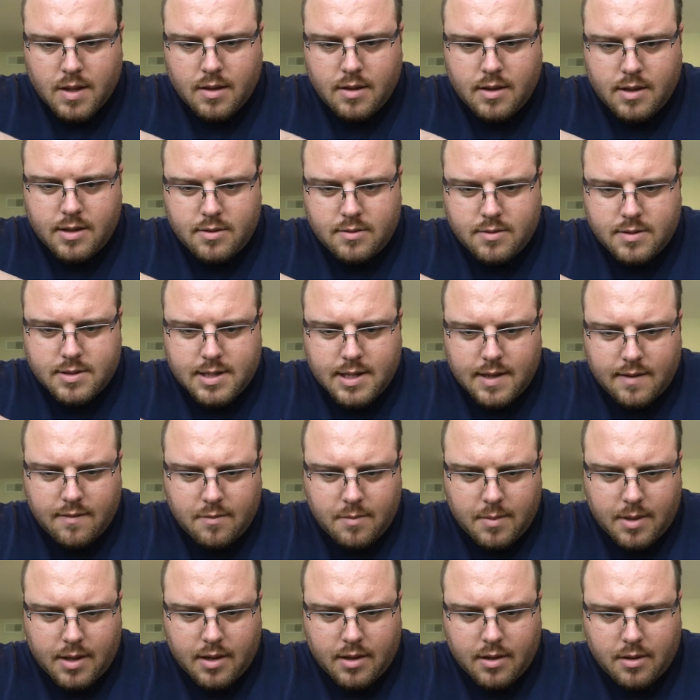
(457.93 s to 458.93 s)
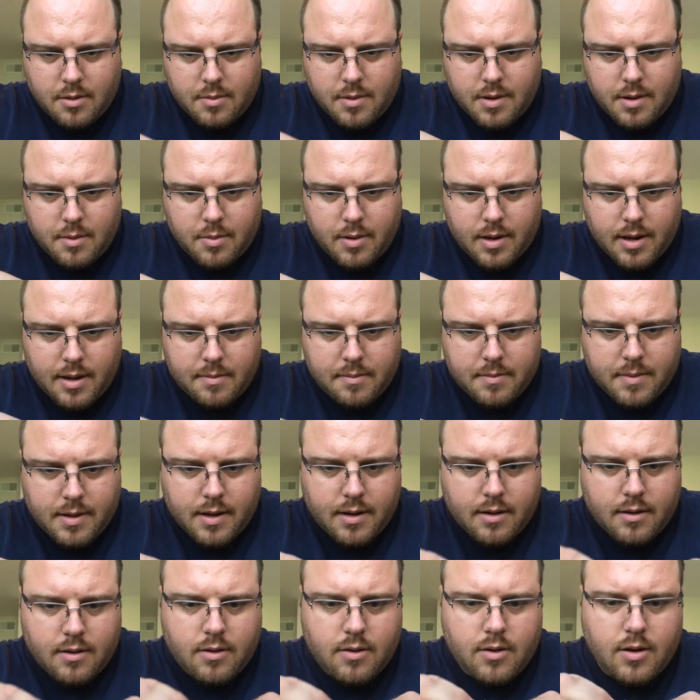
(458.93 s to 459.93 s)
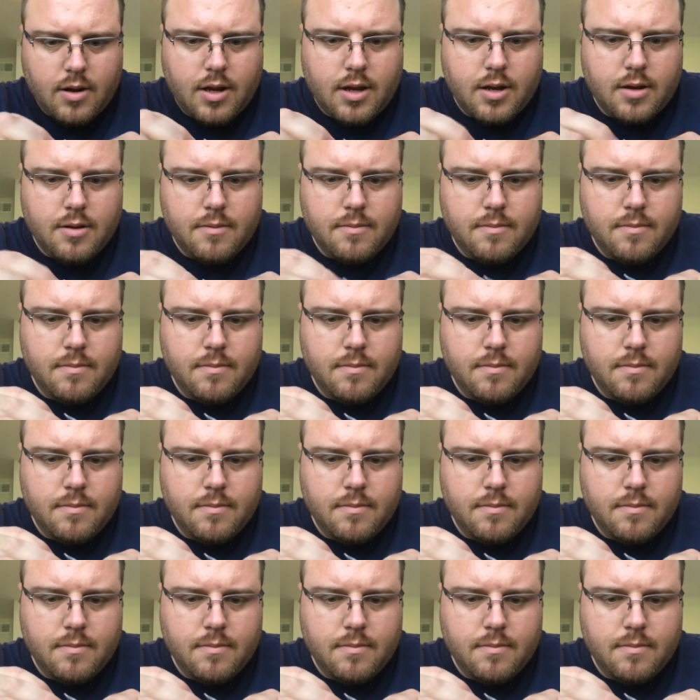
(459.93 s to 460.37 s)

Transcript: This one's giving me a little bit of problem here. Hold on.